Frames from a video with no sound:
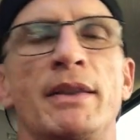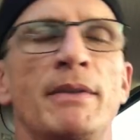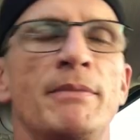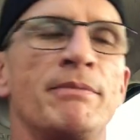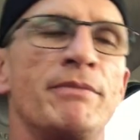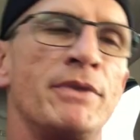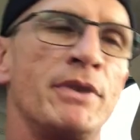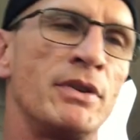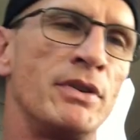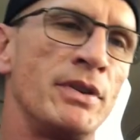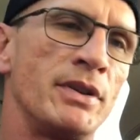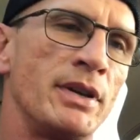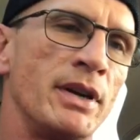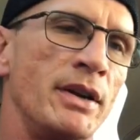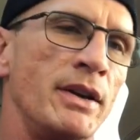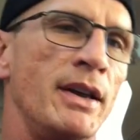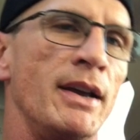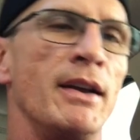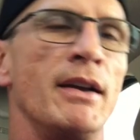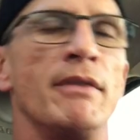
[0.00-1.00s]
They
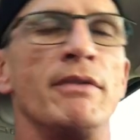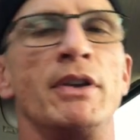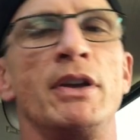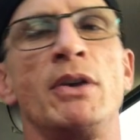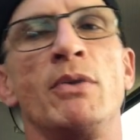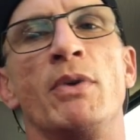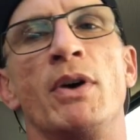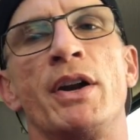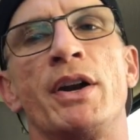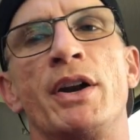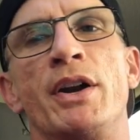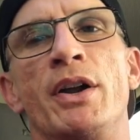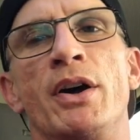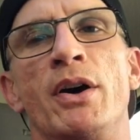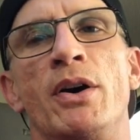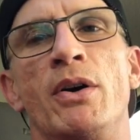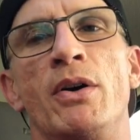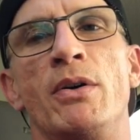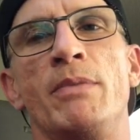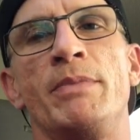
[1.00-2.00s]
show you everything you want to
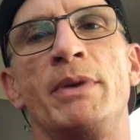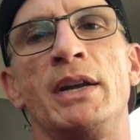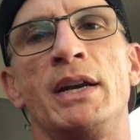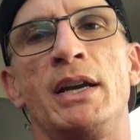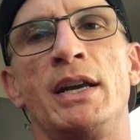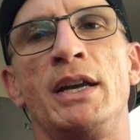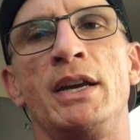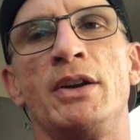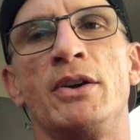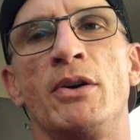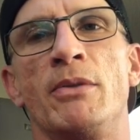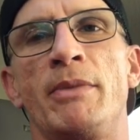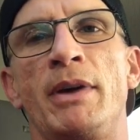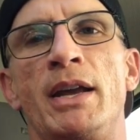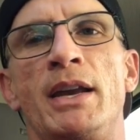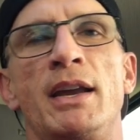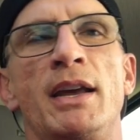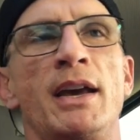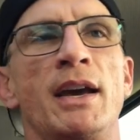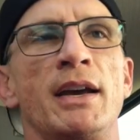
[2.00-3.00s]
know, being an
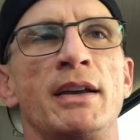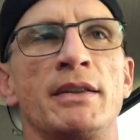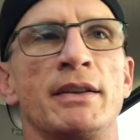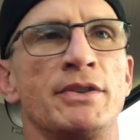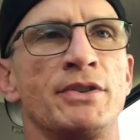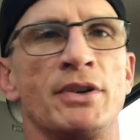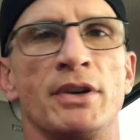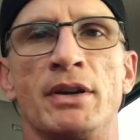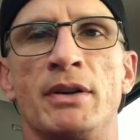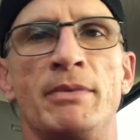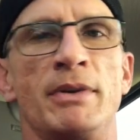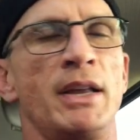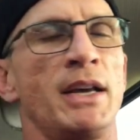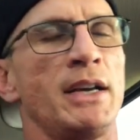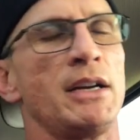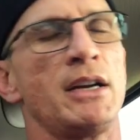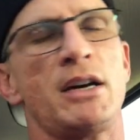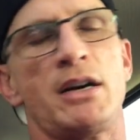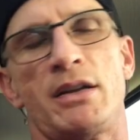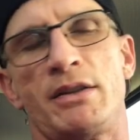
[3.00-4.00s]
egomaniac, that you're going to be
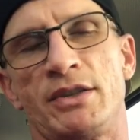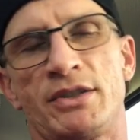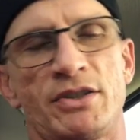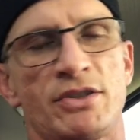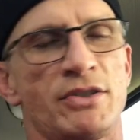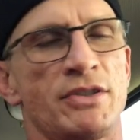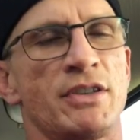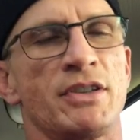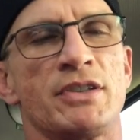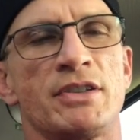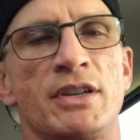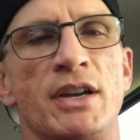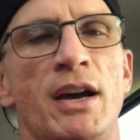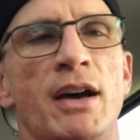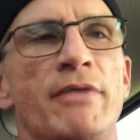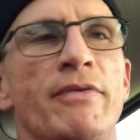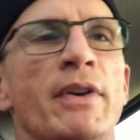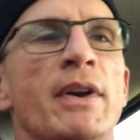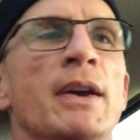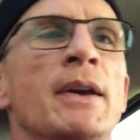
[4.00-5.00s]
like, oh, this is the
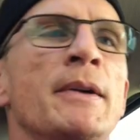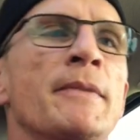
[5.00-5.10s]
stuff.